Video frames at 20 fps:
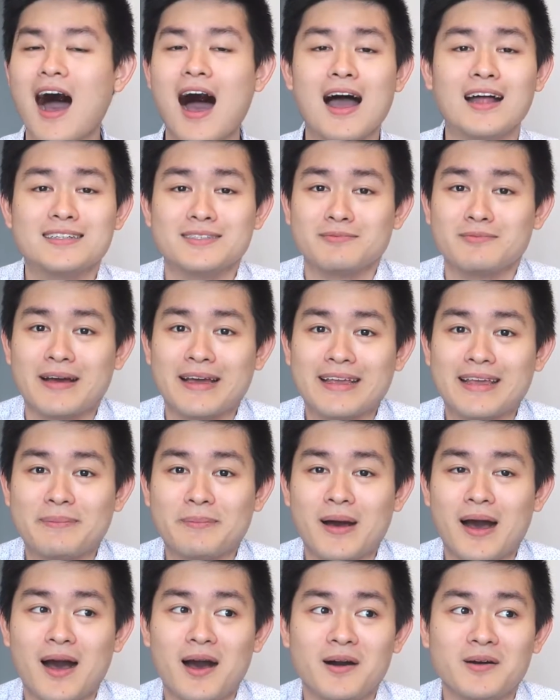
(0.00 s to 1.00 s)
I didn't wake
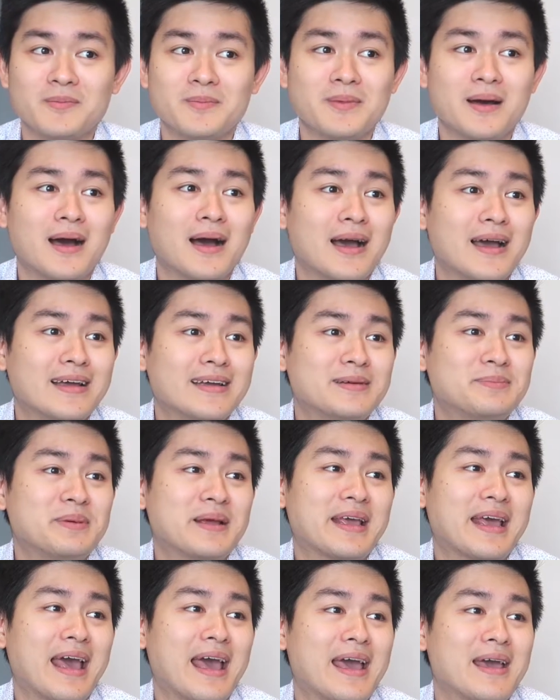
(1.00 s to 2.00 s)
him up. I
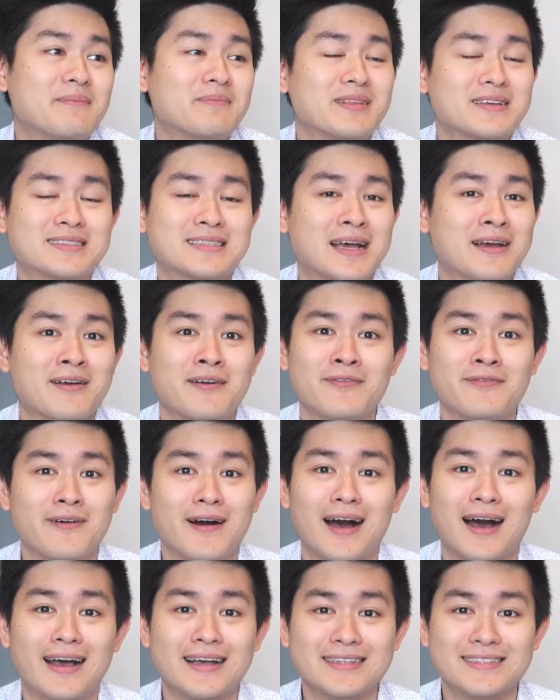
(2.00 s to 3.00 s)
became the
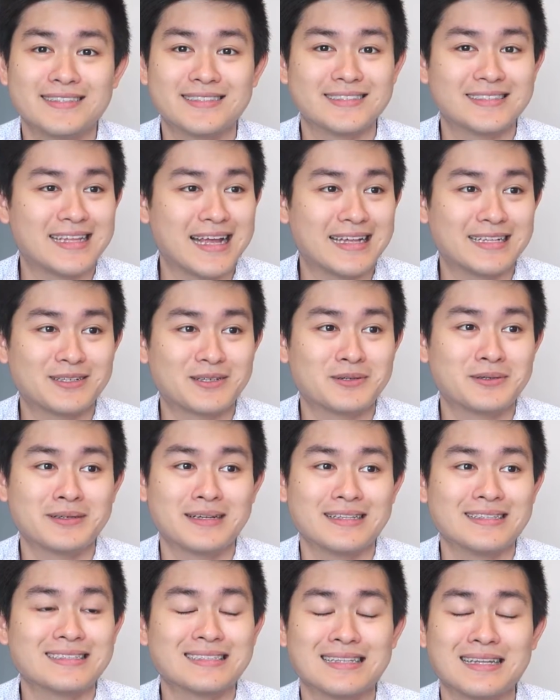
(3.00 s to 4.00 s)
sacrifice that
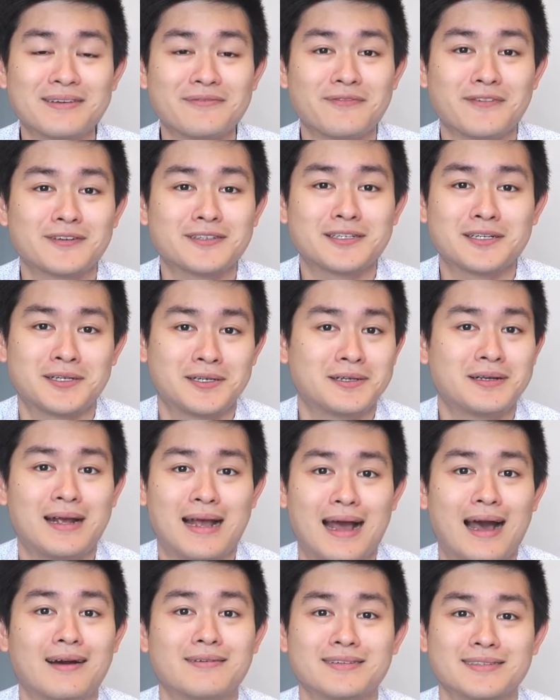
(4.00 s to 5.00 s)
couldn't sleep for 2
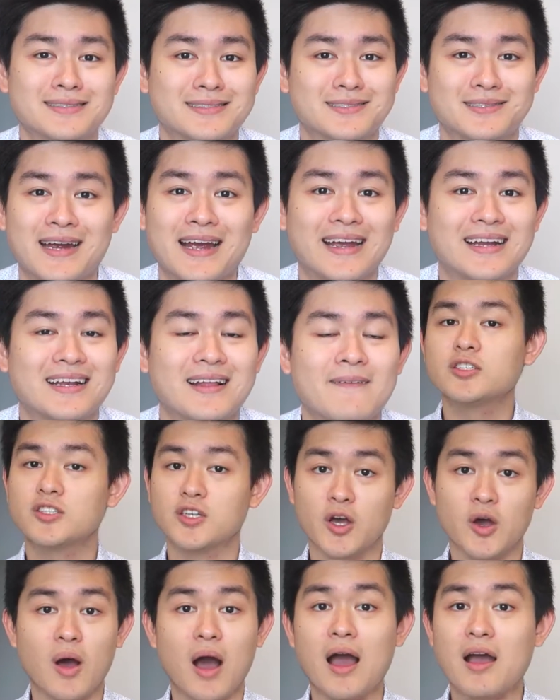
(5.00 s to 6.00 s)
hours straight.
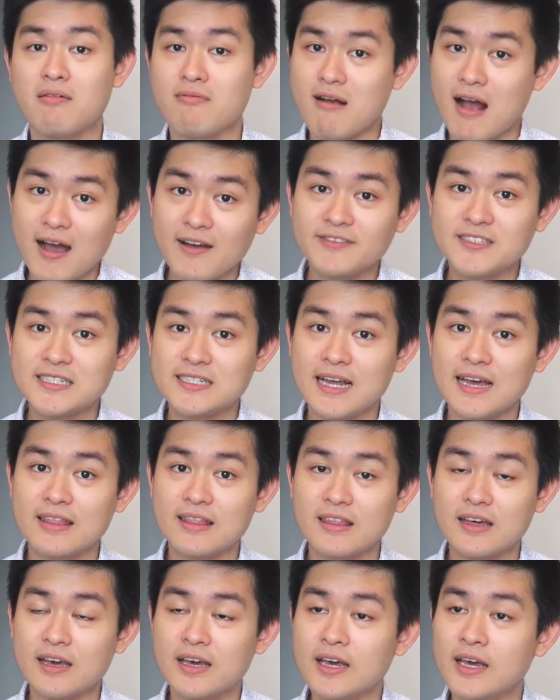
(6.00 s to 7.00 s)
So I arrived in
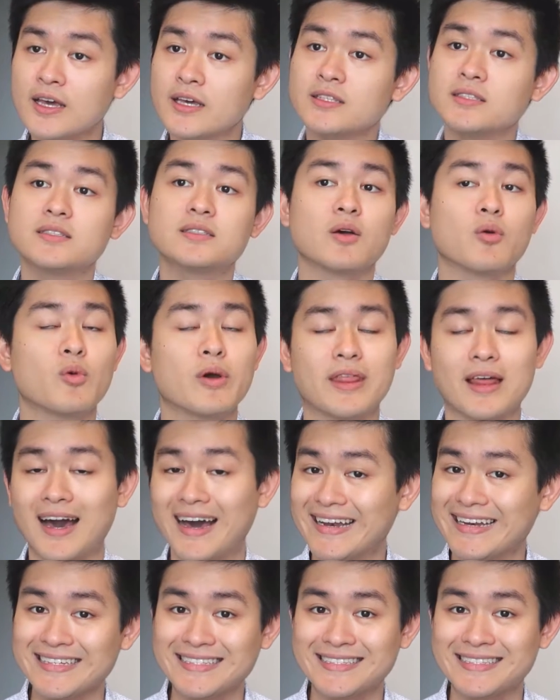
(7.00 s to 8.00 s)
Athens
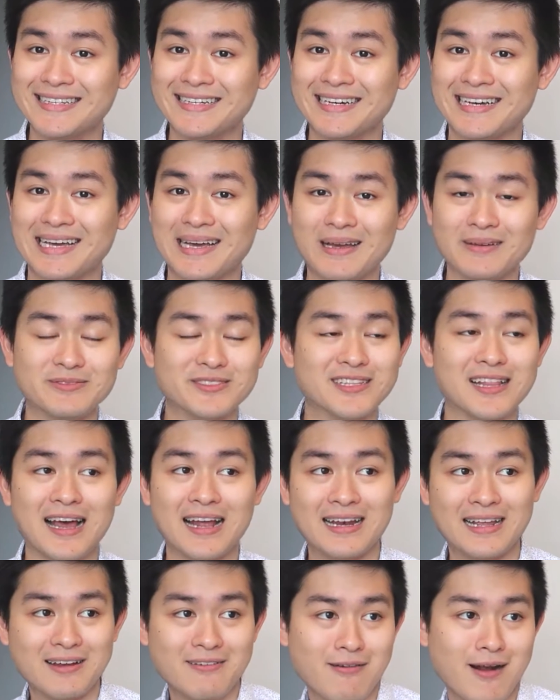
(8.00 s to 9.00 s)
without any sleep,
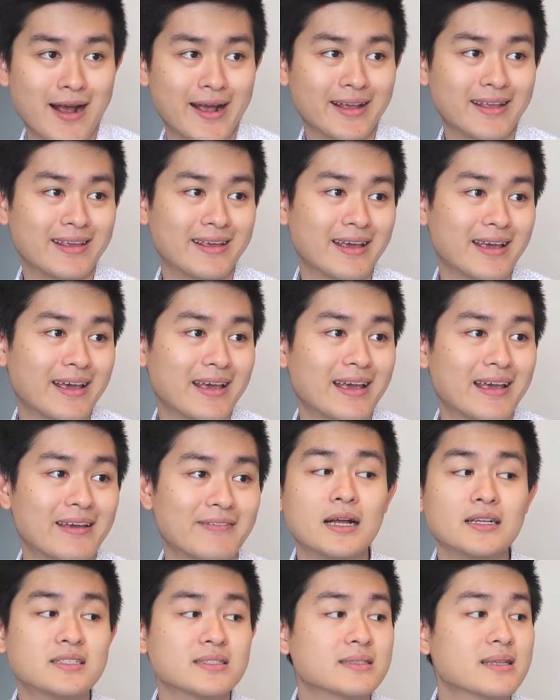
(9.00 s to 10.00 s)
slightly cranky.
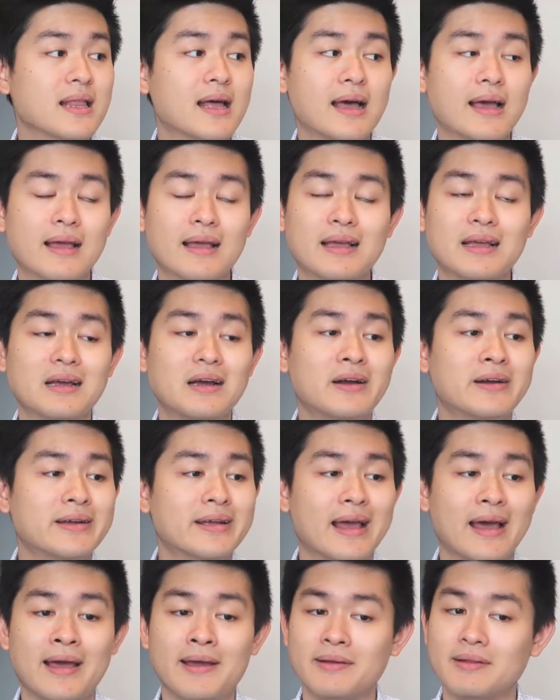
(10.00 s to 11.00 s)
I just like,
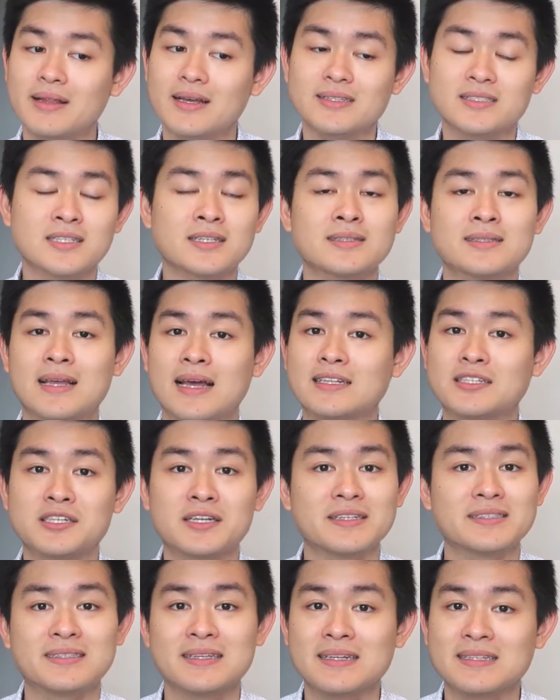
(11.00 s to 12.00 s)
okay, let's just get to
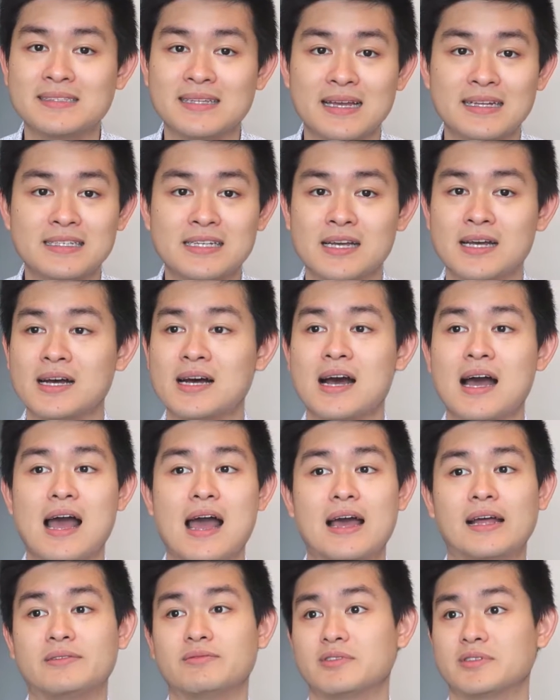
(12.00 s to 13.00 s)
the city center
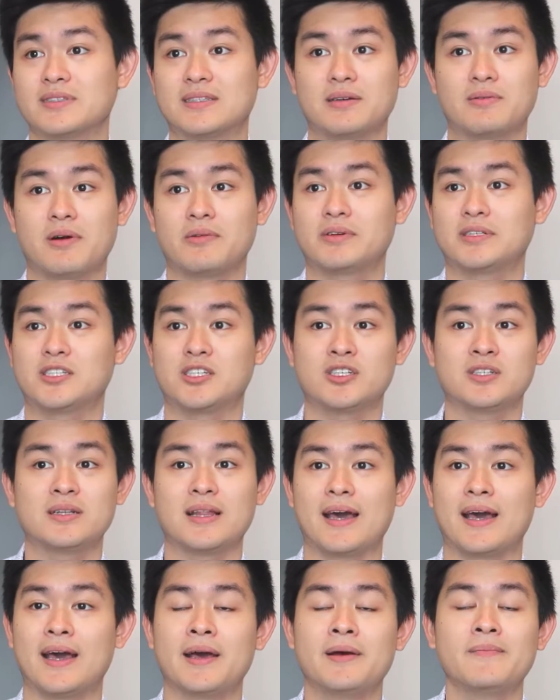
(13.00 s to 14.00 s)
and we'll see what we do
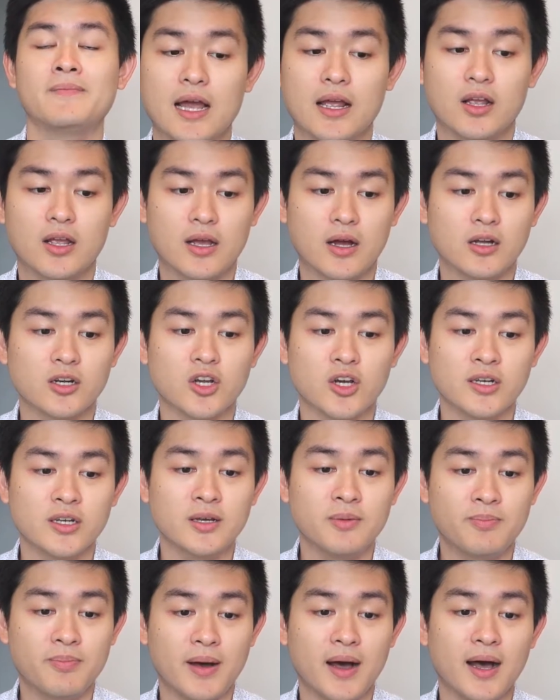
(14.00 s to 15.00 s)
there. I got on
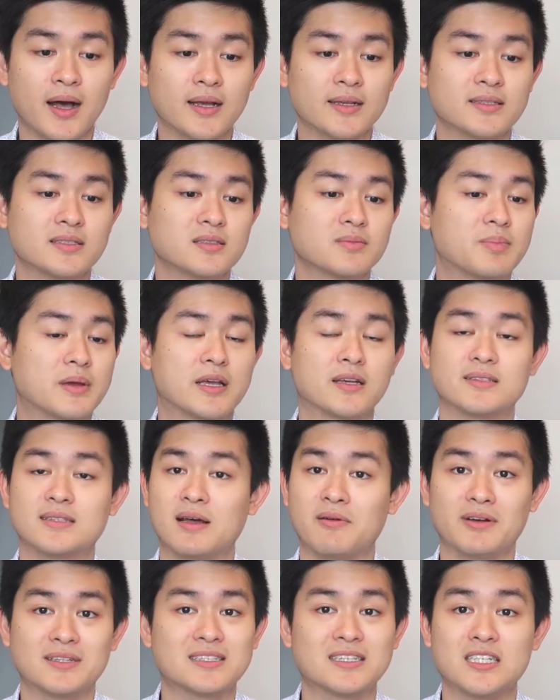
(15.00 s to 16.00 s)
a bus because
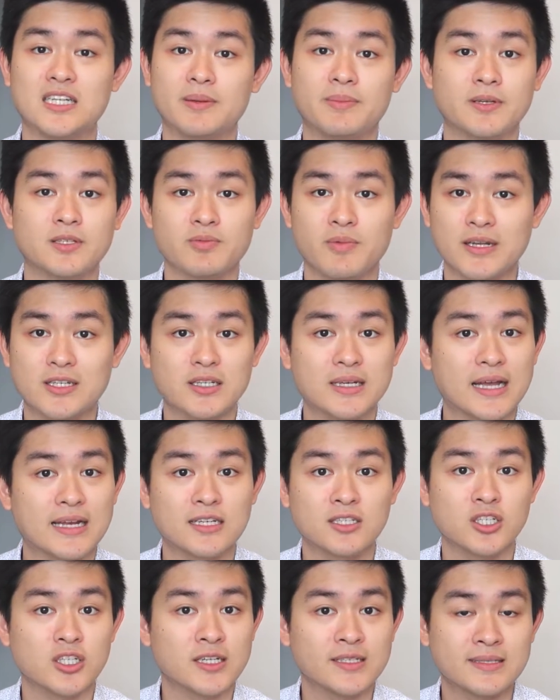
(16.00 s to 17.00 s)
that was the cheapest way to get
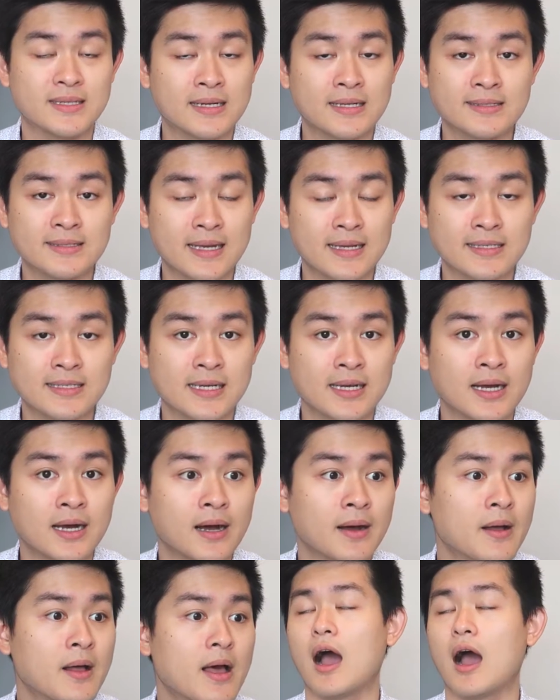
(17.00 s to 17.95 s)
into the city center.